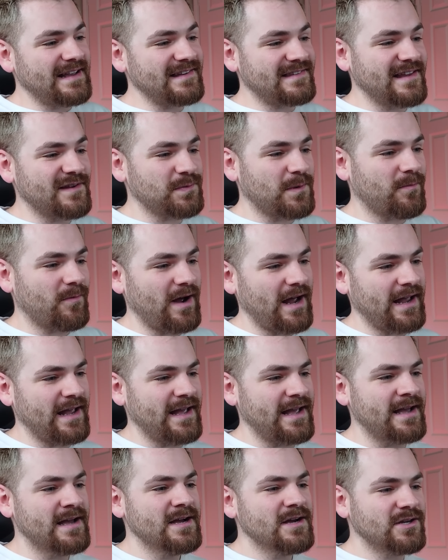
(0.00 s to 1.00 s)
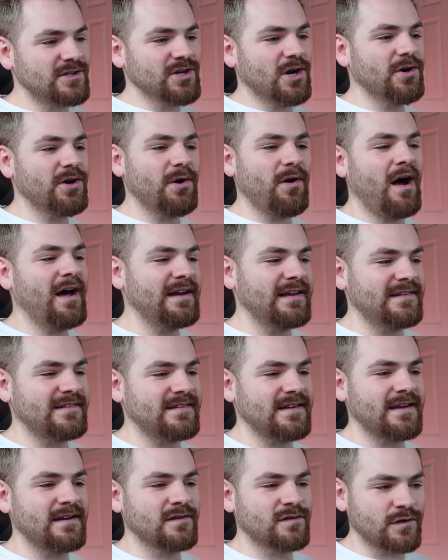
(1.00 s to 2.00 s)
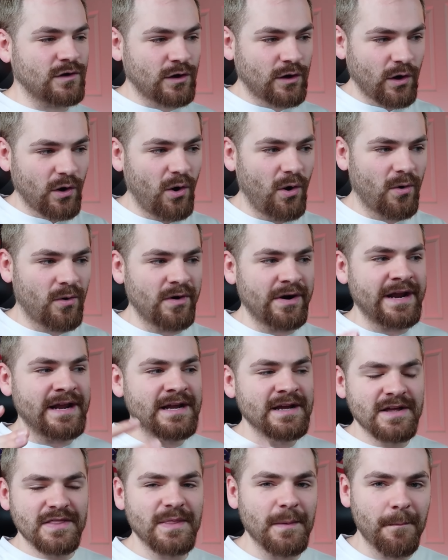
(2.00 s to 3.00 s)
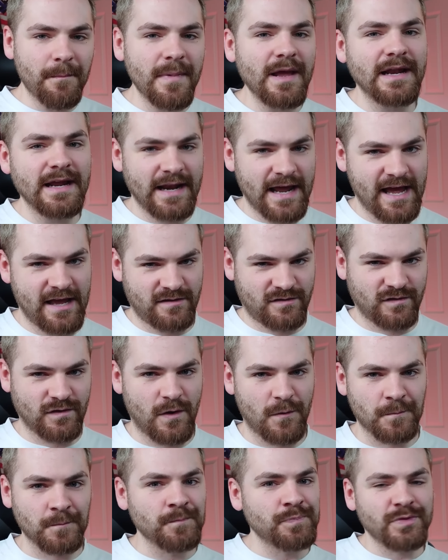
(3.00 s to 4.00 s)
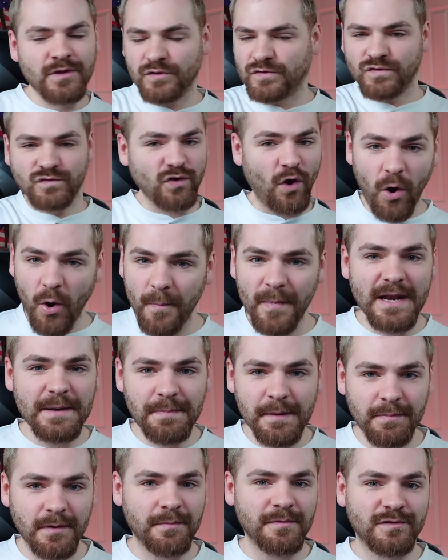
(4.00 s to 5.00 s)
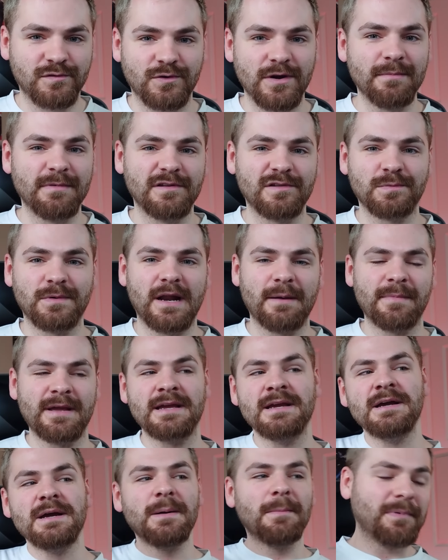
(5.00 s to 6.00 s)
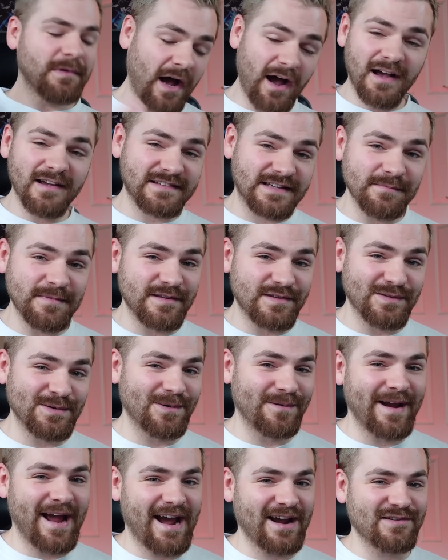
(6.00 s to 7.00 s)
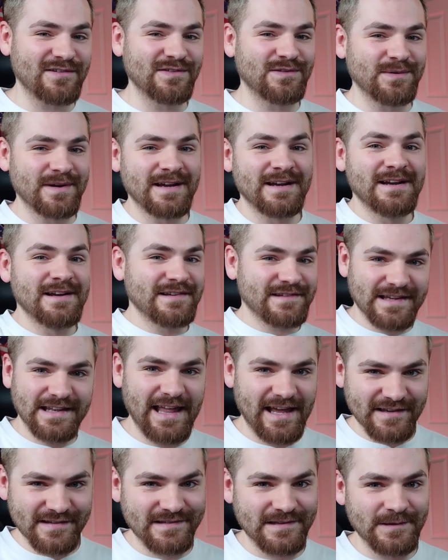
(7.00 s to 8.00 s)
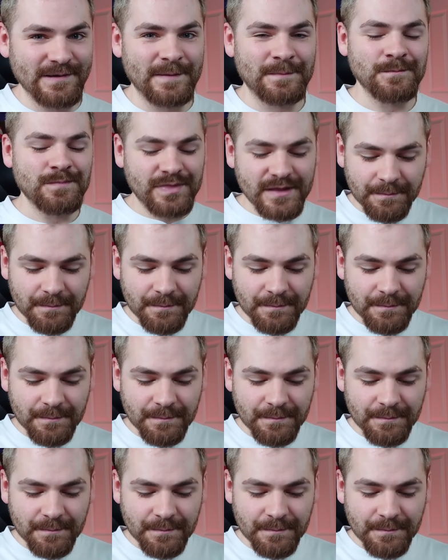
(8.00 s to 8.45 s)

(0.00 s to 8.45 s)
is this one right here, YoYoHoneySingh's Glory, the Millionaire Song. So many people have been screaming this one at me, asking me to do a reaction to it, so let's do it.